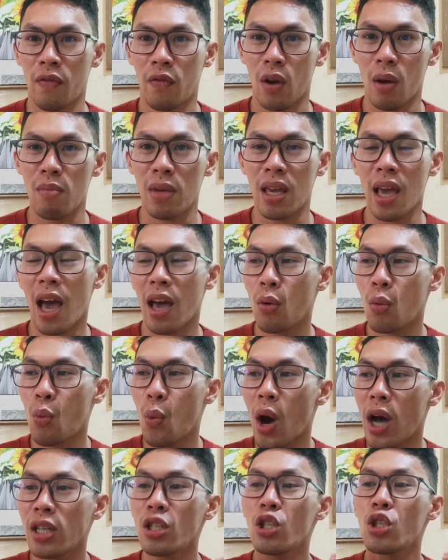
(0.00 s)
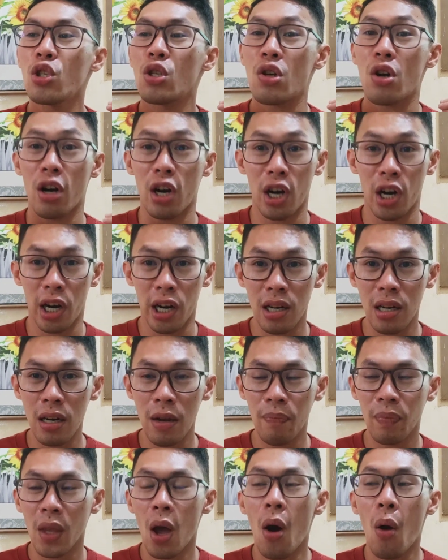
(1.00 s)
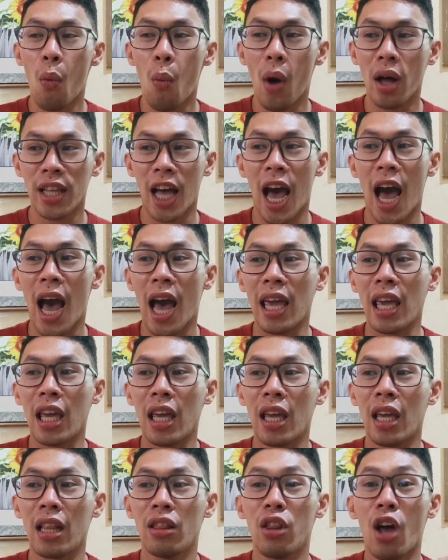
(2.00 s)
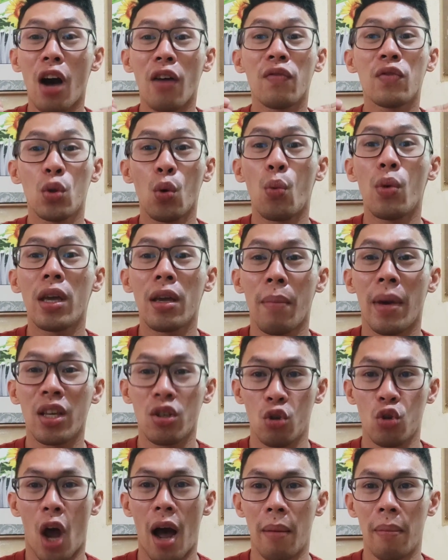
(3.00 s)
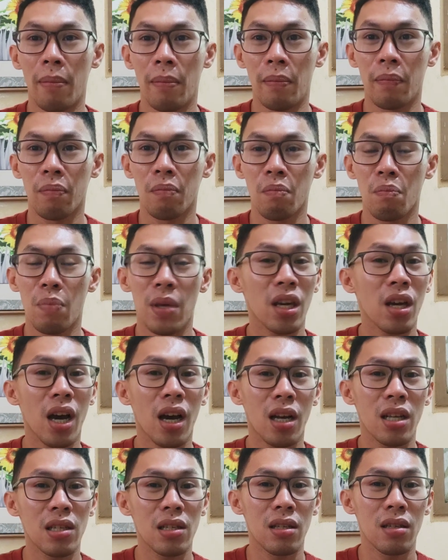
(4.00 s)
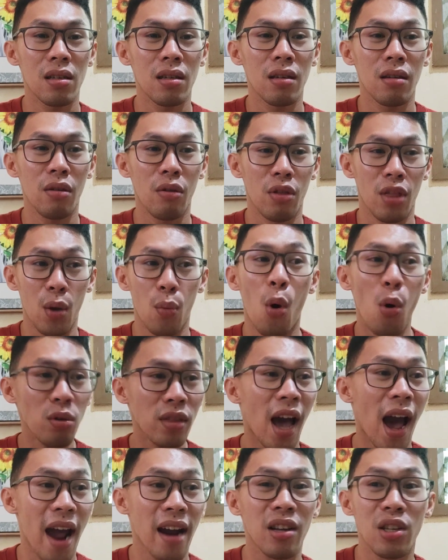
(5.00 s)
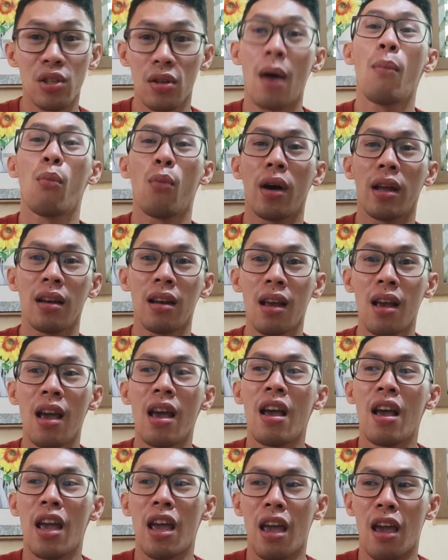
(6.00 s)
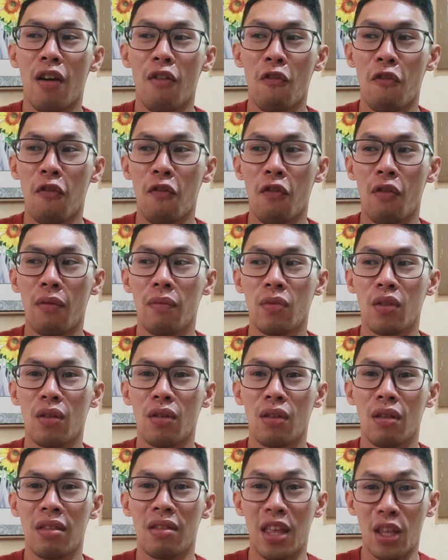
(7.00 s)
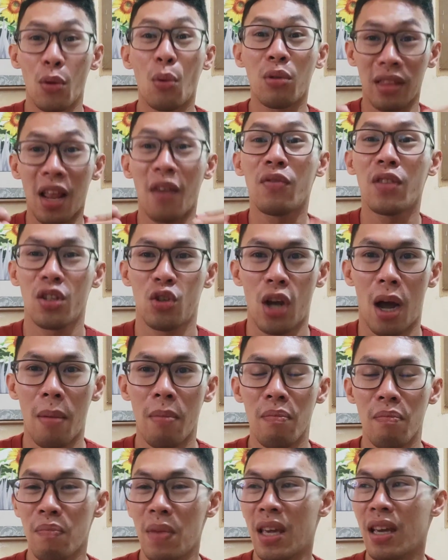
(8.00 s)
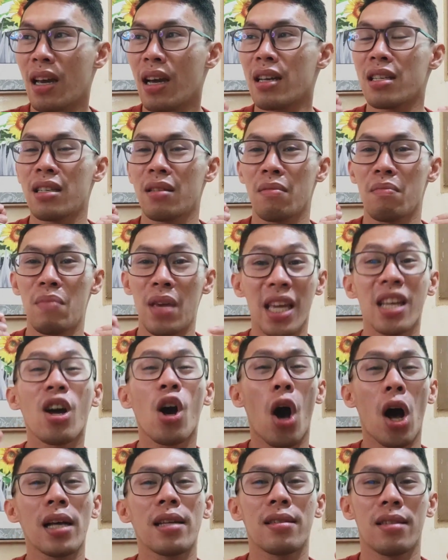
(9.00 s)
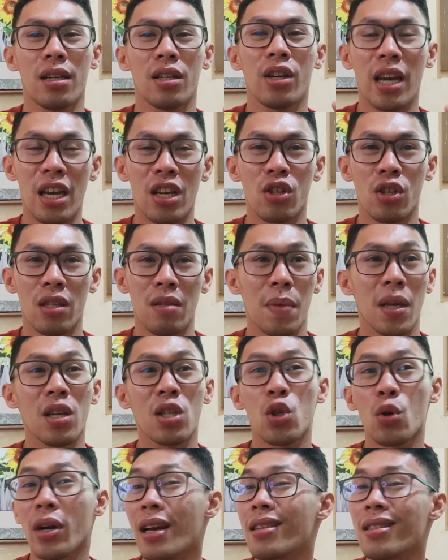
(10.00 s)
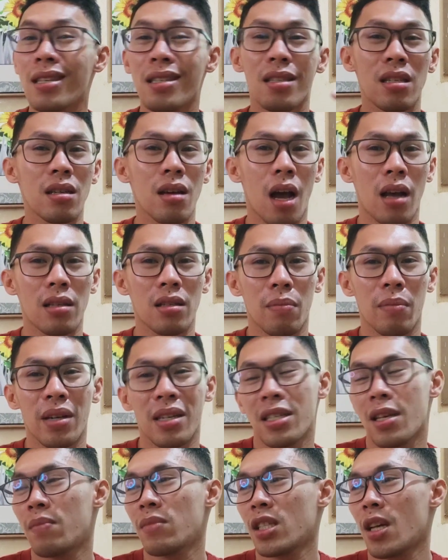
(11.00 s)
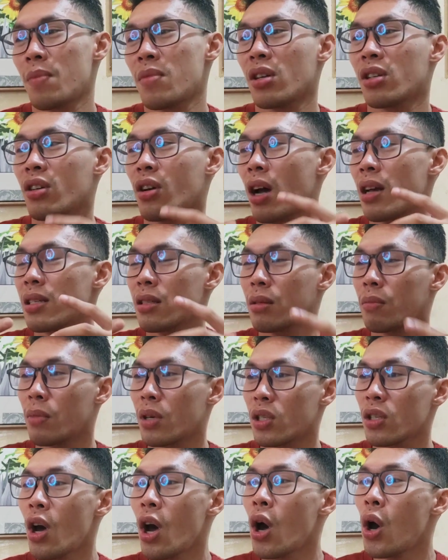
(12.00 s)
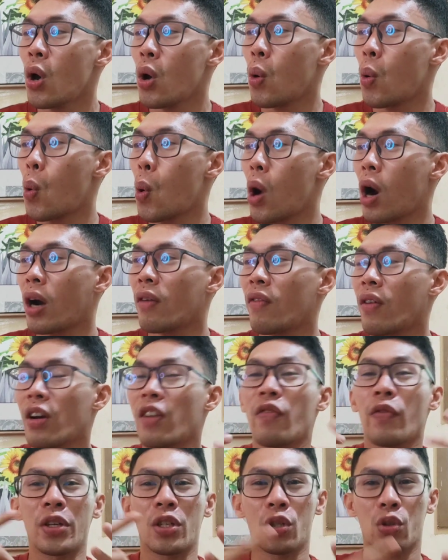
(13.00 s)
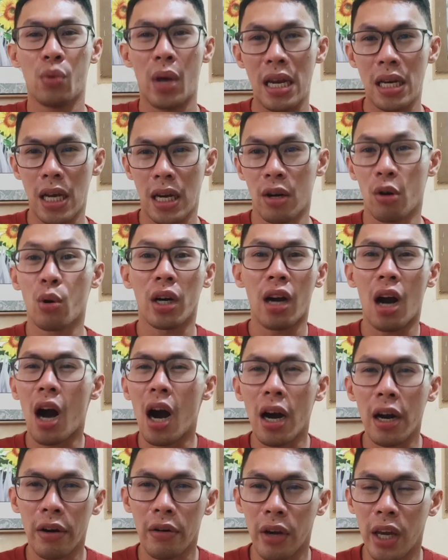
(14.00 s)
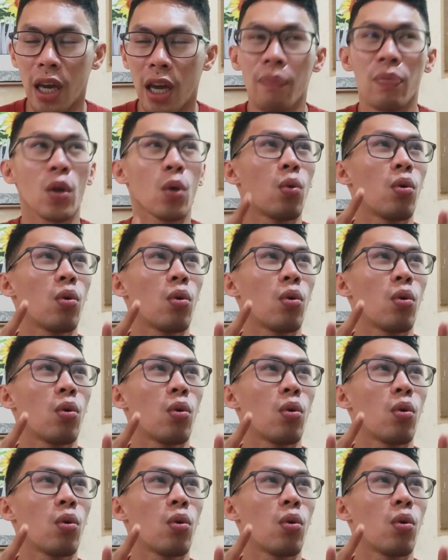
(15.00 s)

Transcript: for me. I want to earn while I love doing my job, because they won't hire someone if they don't love the job. Because being a call center agent, because you're assisting customers, sometimes there are customers who are very frustrated, who are angry,